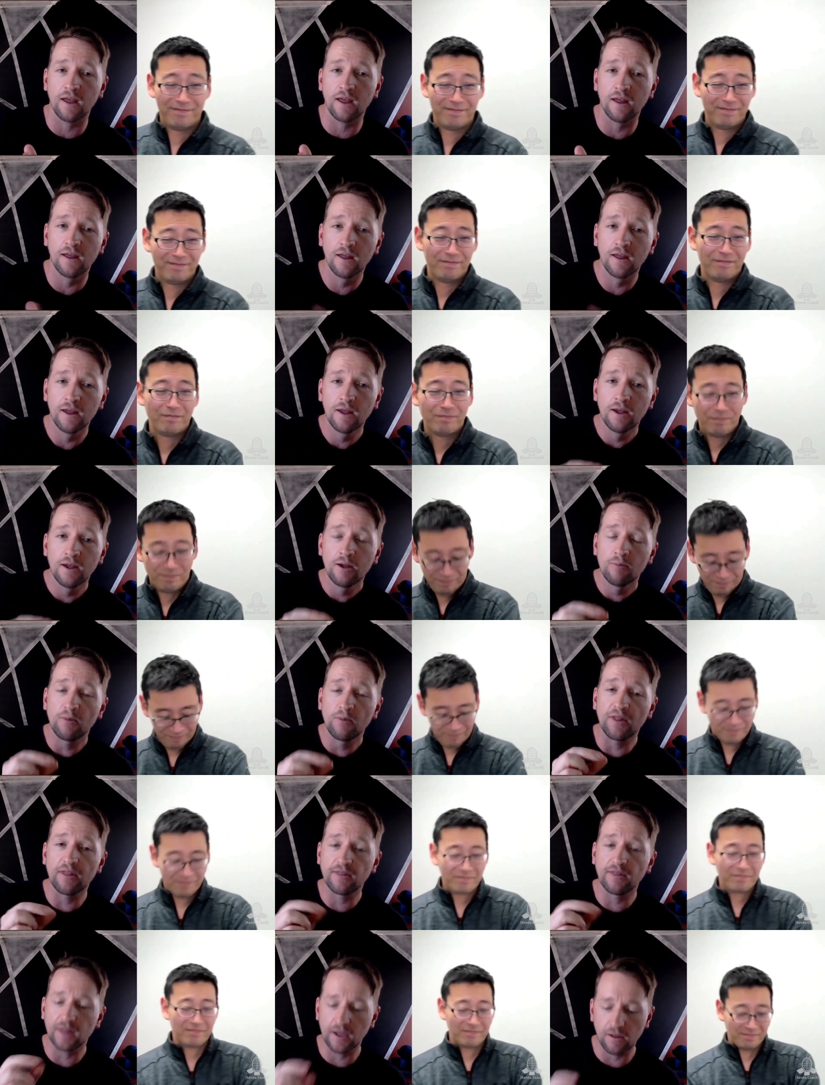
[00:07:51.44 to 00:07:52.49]
Speaker 1: but the thing is
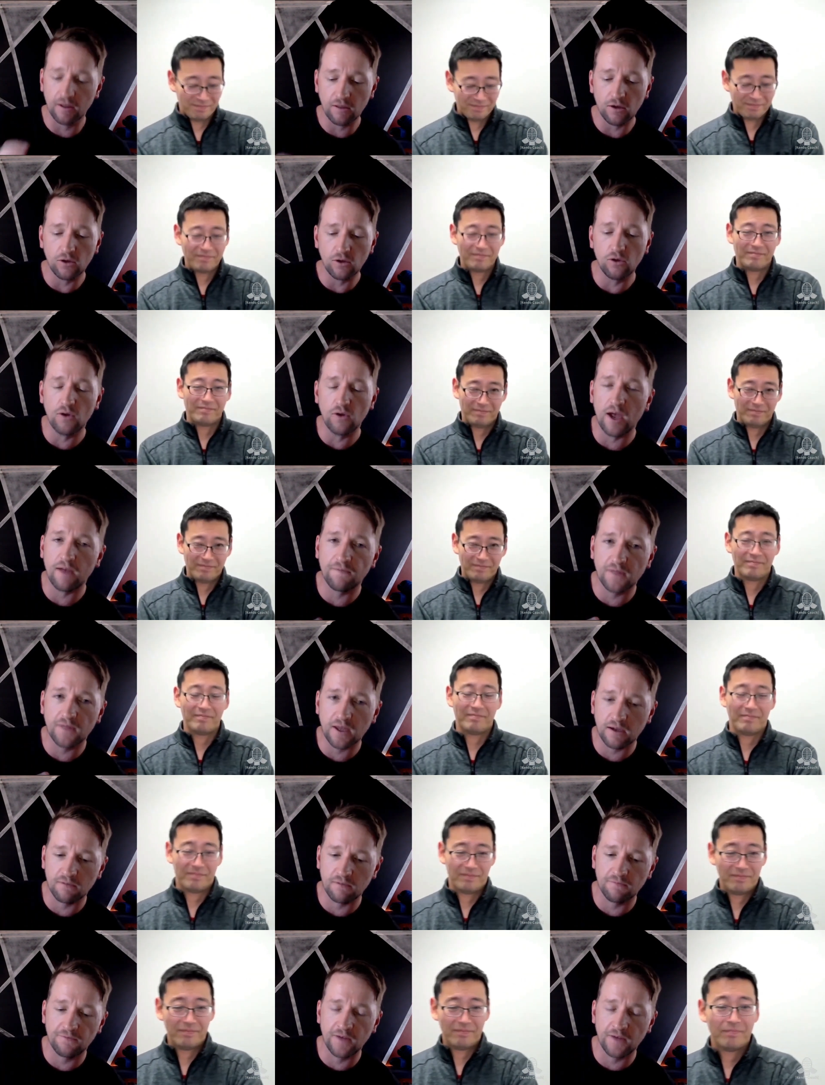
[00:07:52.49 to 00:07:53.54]
that you have to
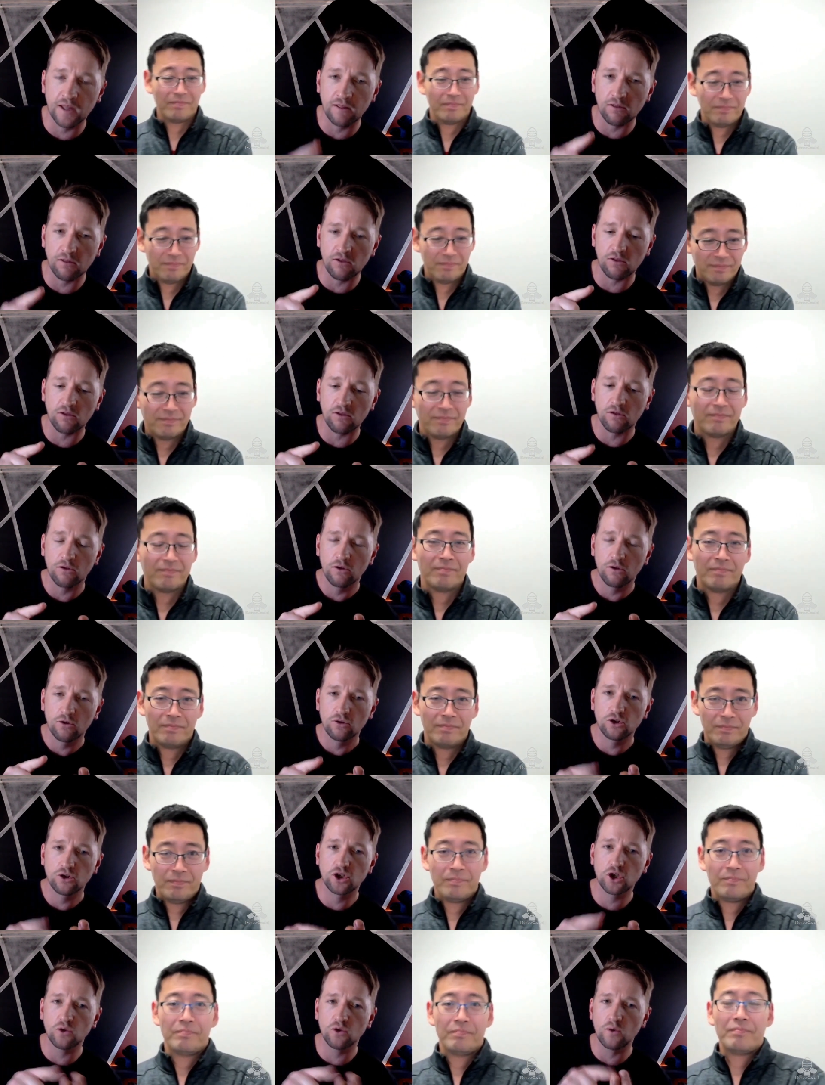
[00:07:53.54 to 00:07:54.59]
convince two
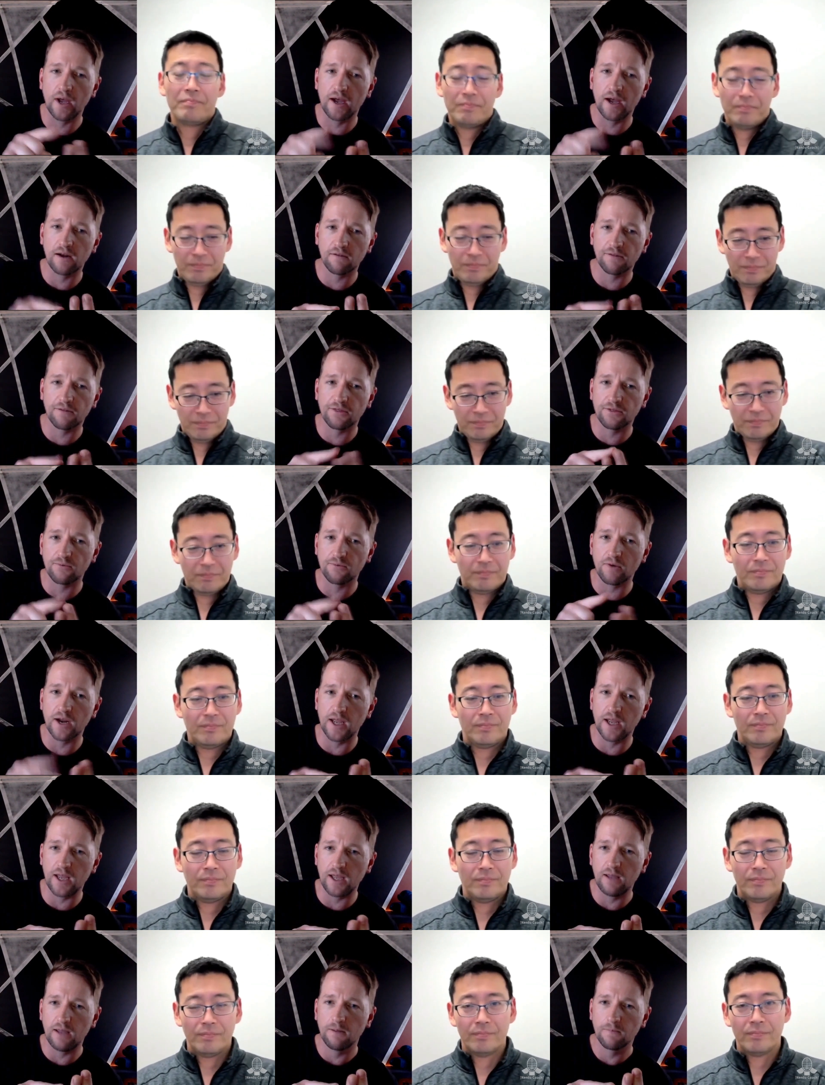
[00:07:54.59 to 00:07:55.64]
out of three
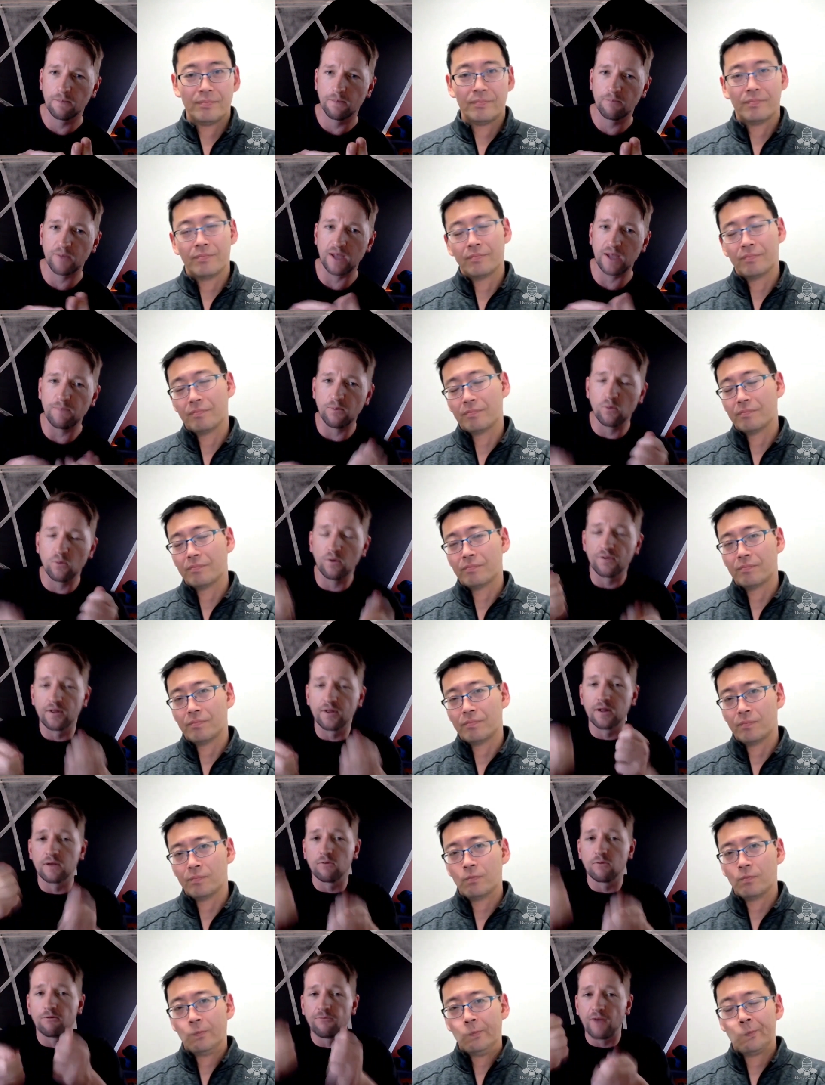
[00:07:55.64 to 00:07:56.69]
people with the little
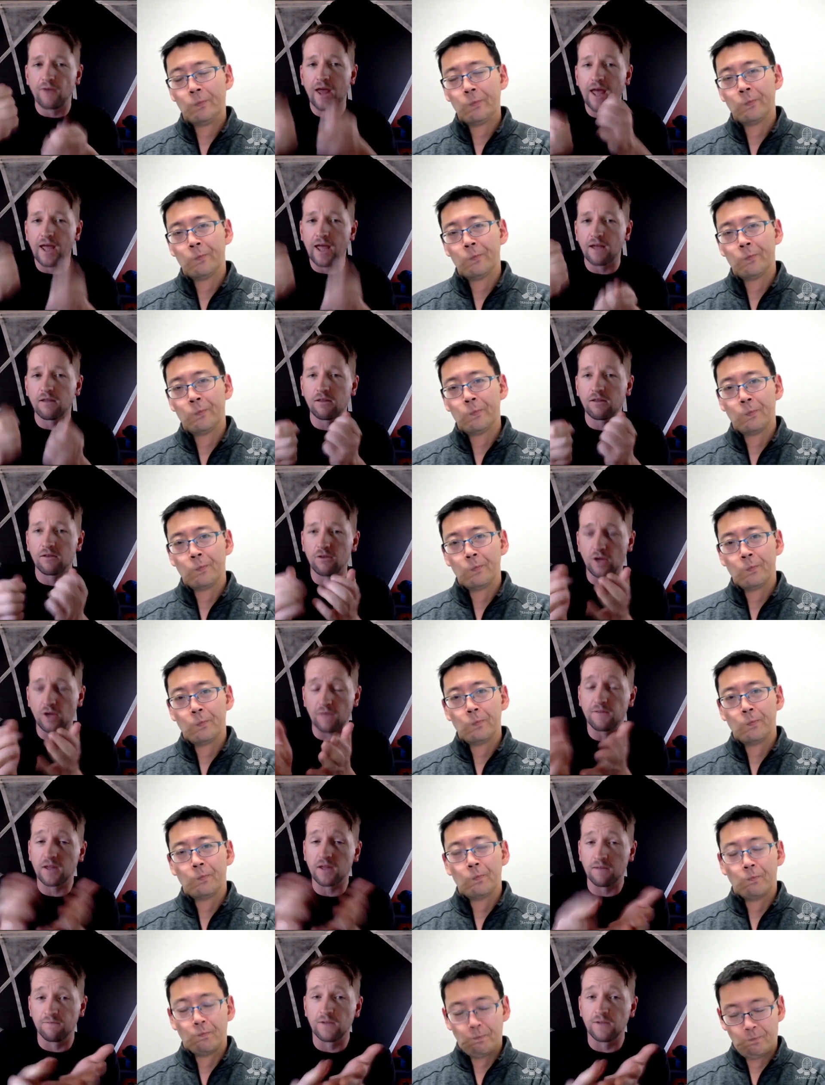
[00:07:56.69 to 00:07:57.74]
flags. You have to
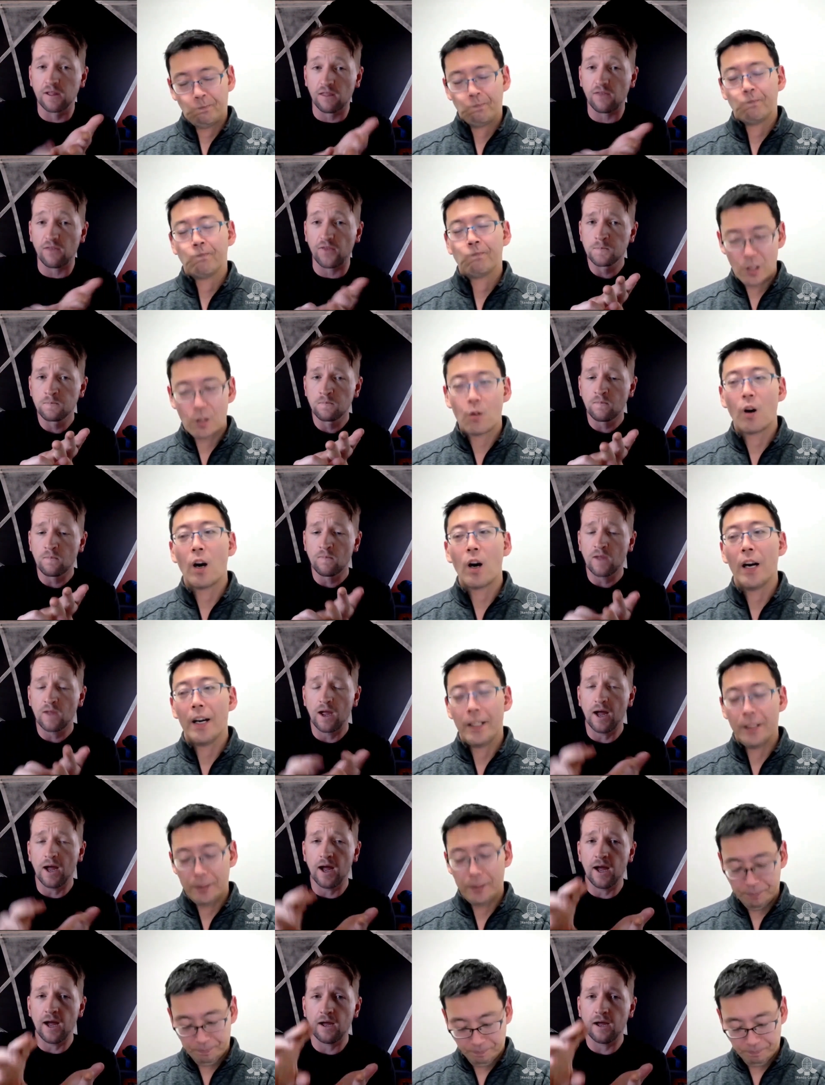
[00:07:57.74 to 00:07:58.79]
convince them. Uh, right.
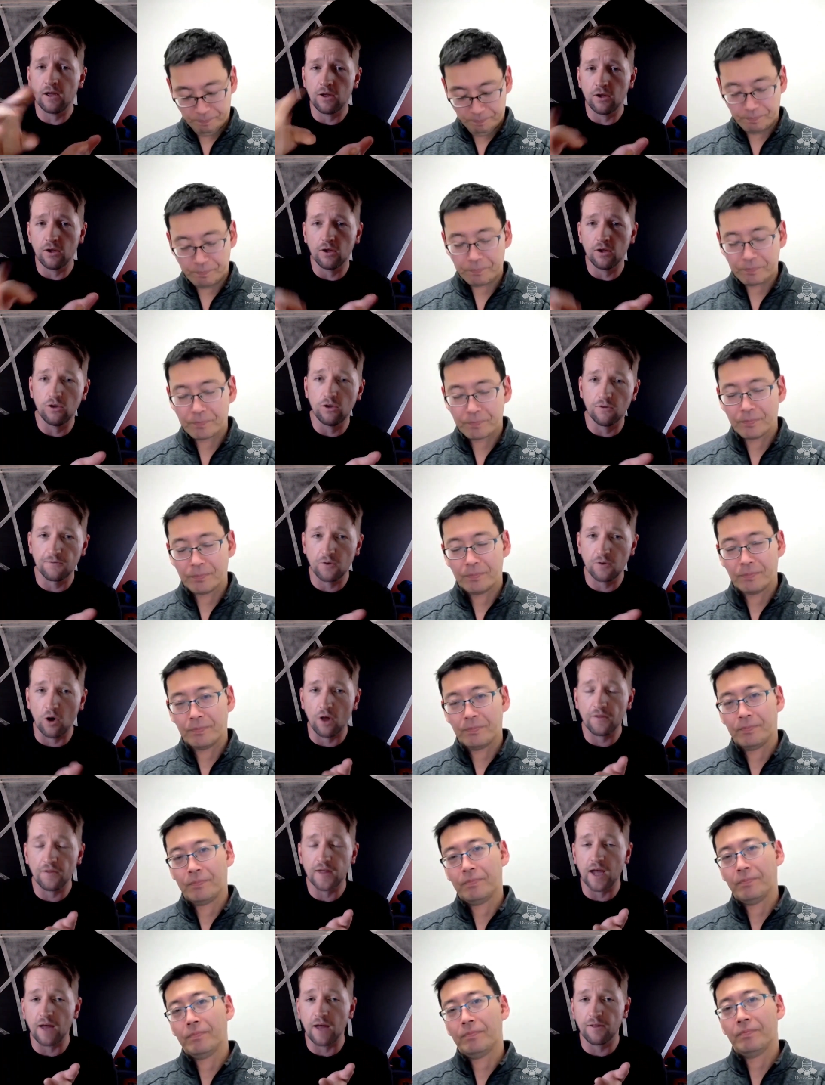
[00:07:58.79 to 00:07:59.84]
You've got the other
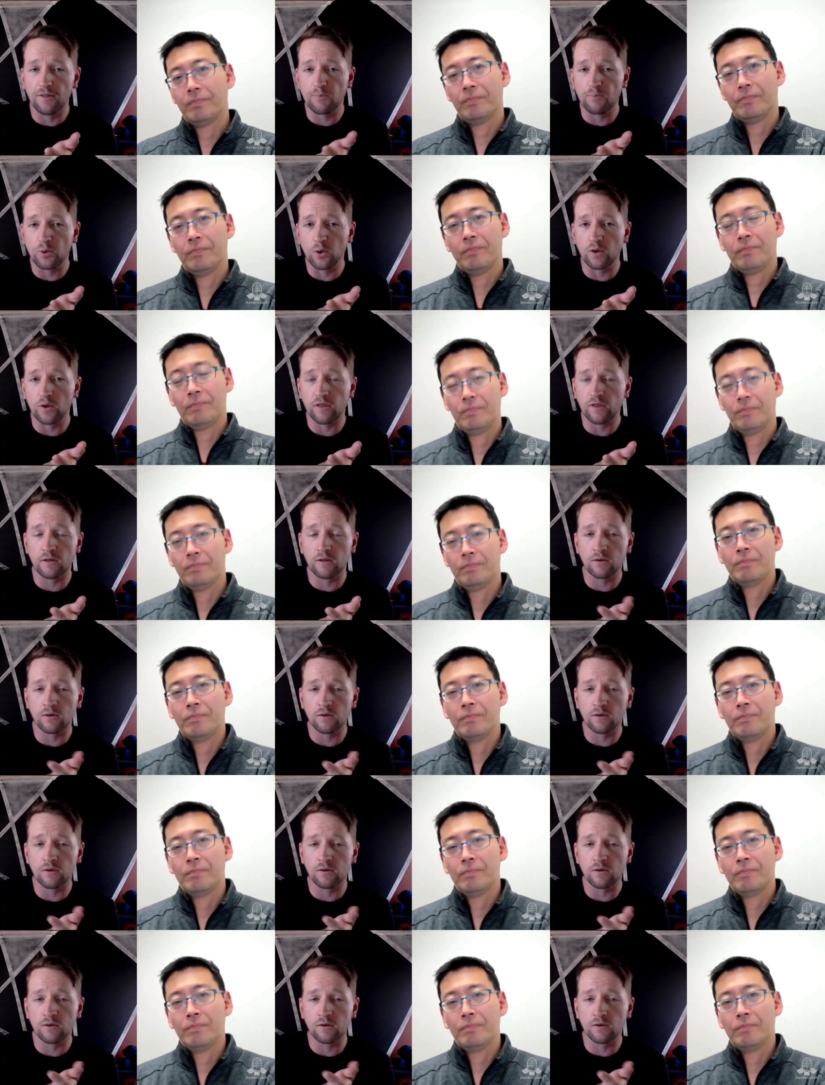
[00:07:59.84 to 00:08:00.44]
person who's